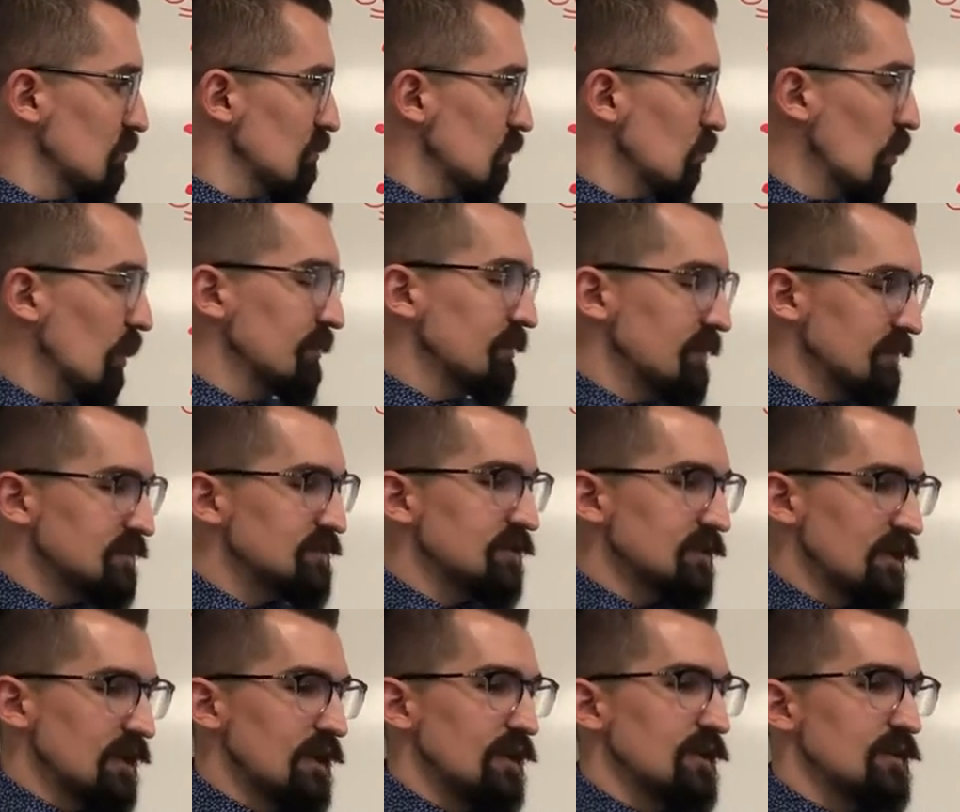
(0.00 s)
what this
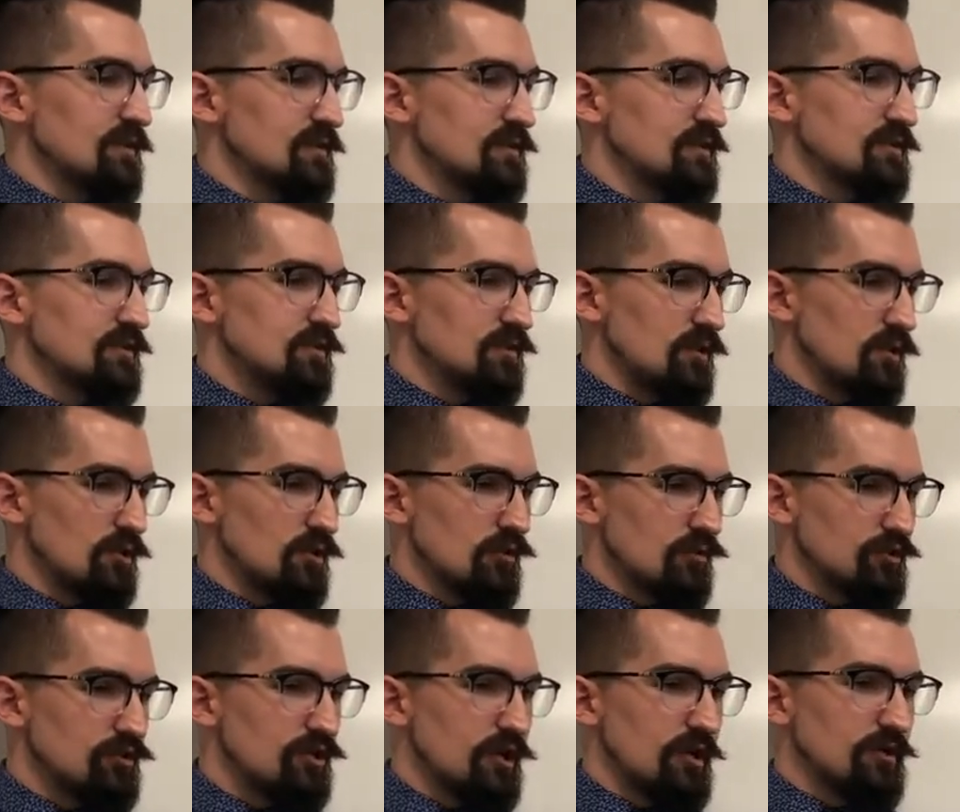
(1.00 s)
again is, is you're
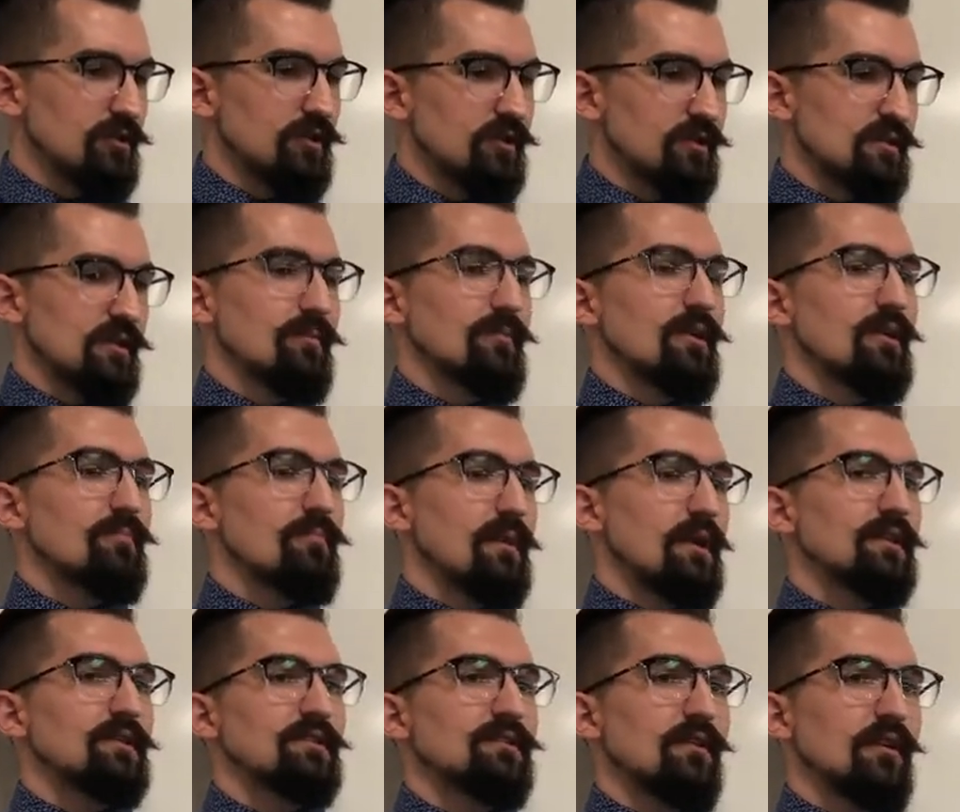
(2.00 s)
judging somebody
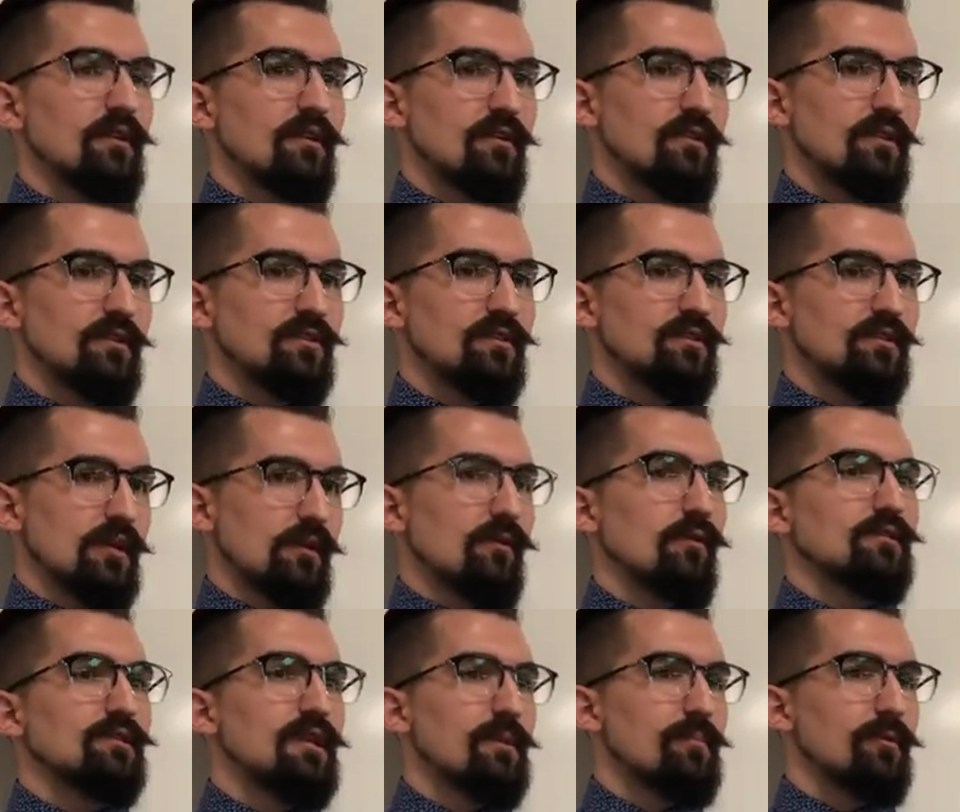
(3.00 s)
based on a
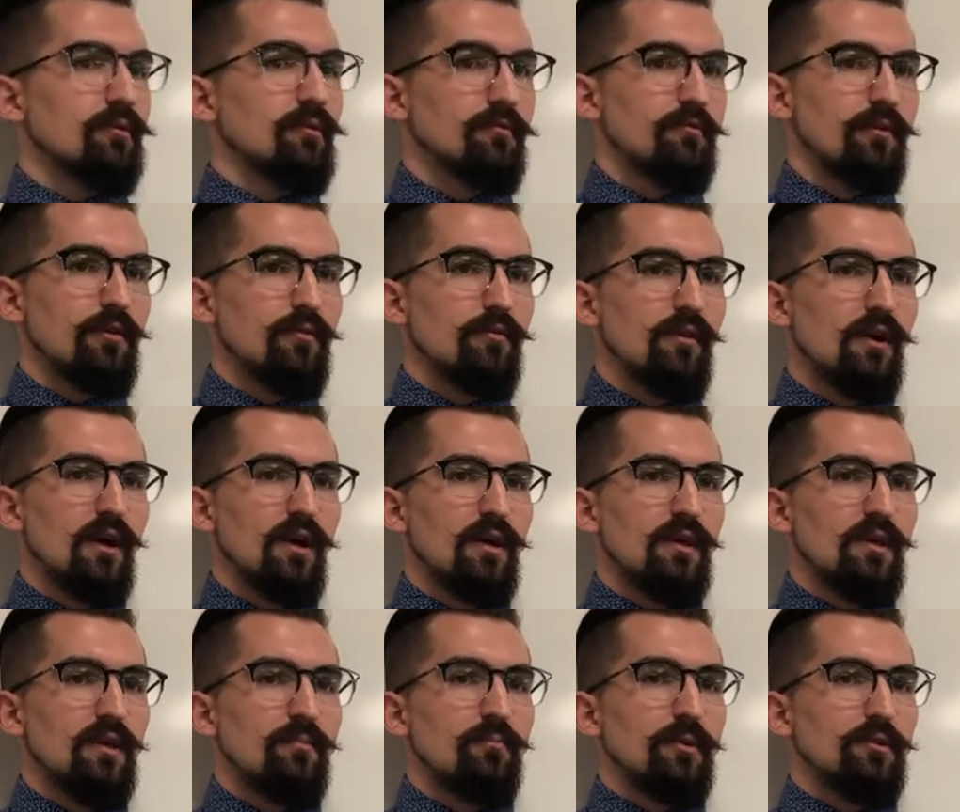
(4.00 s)
stereotypical view,
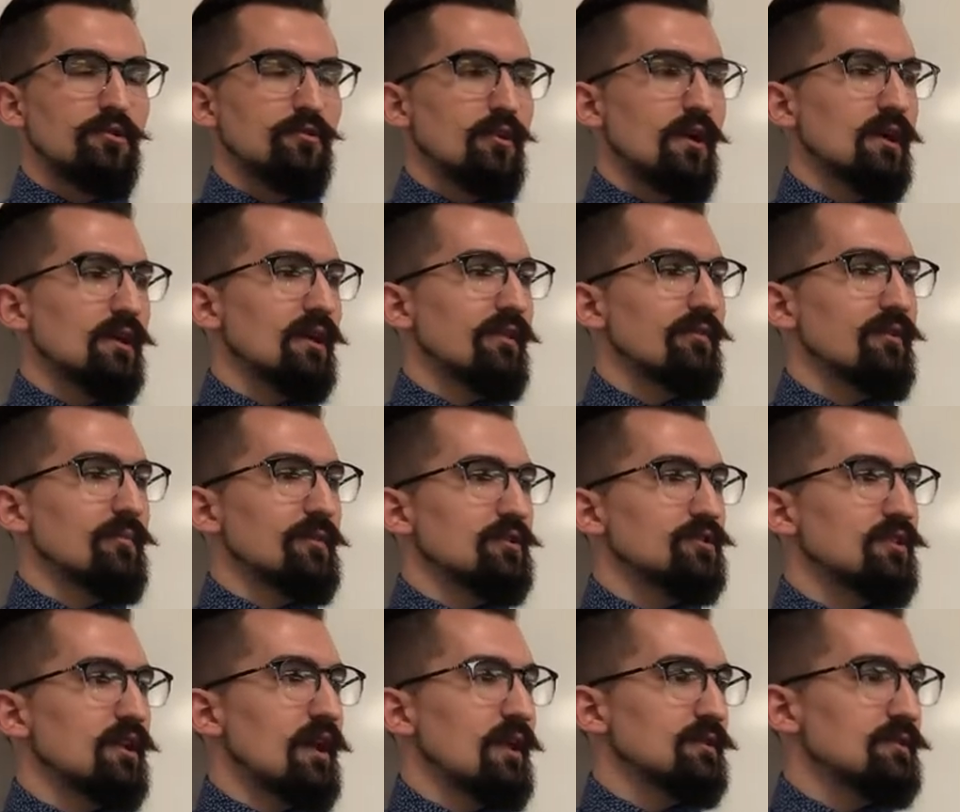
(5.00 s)
but you're not giving them a
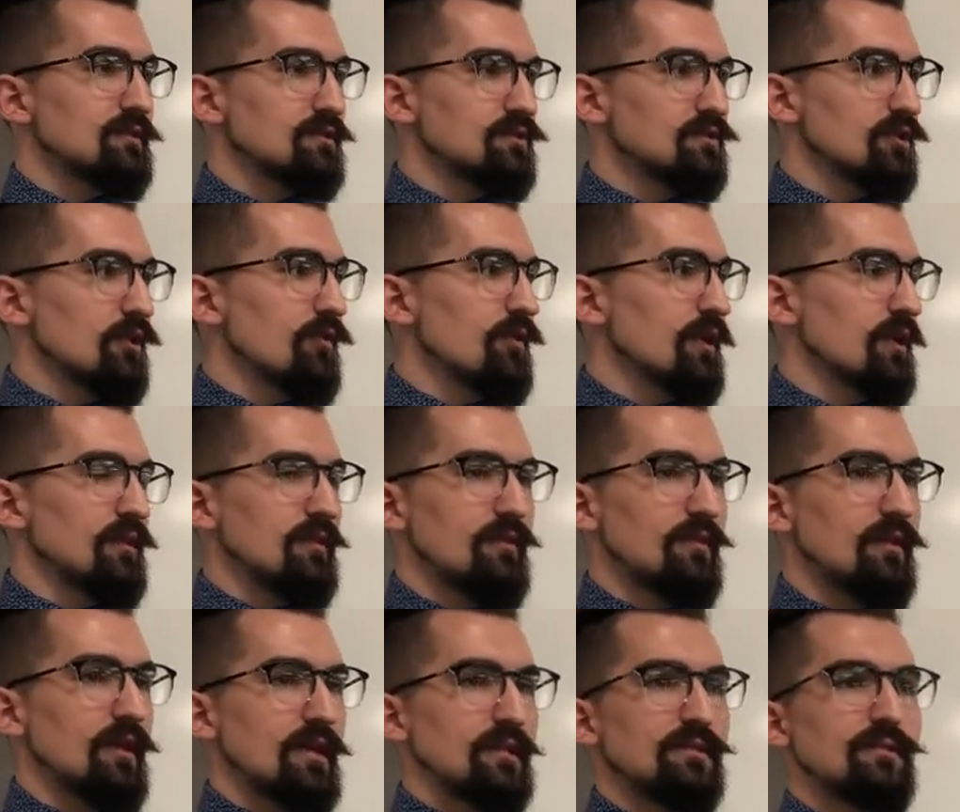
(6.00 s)
chance to show that
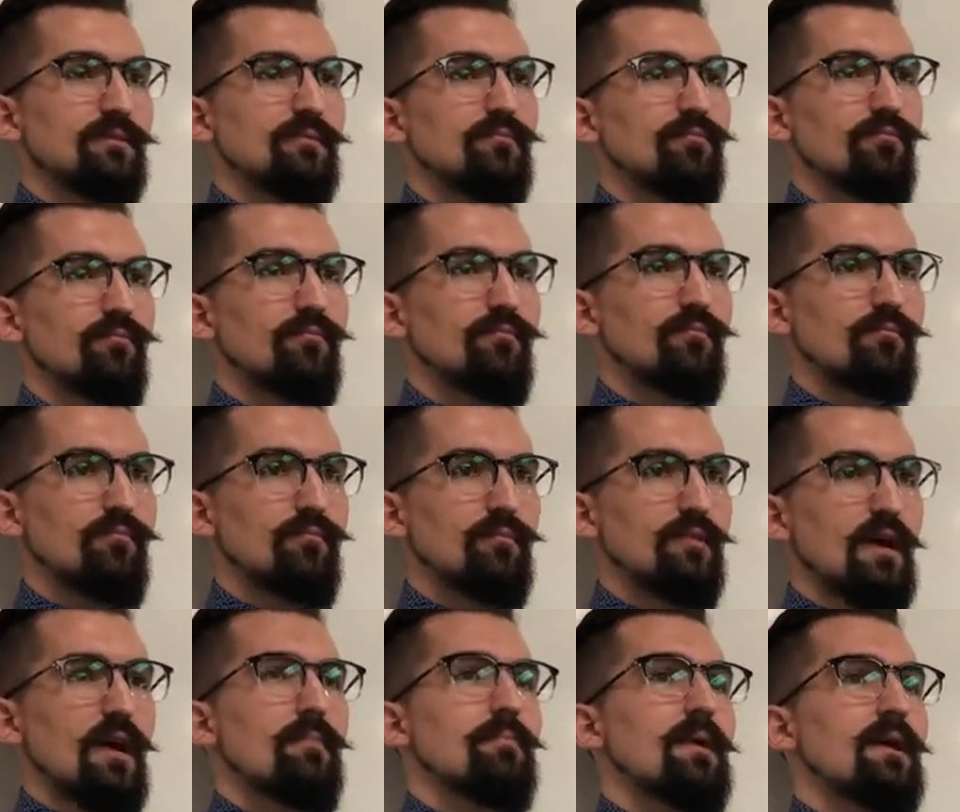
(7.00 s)
that's,
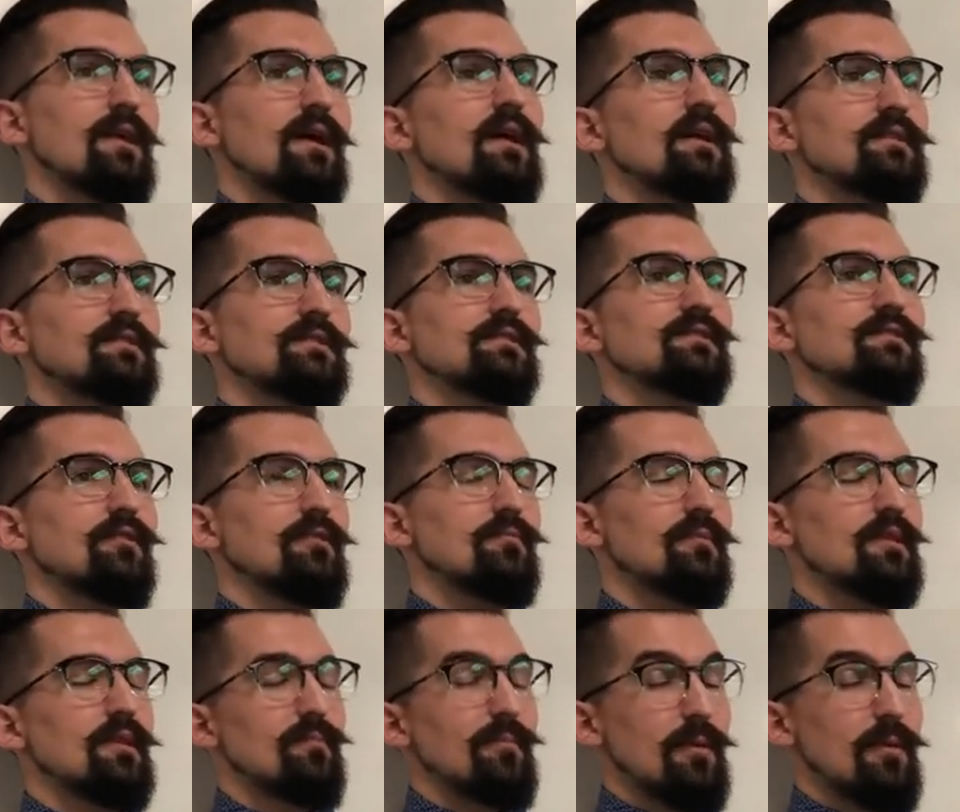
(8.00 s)
that may not necessarily be them.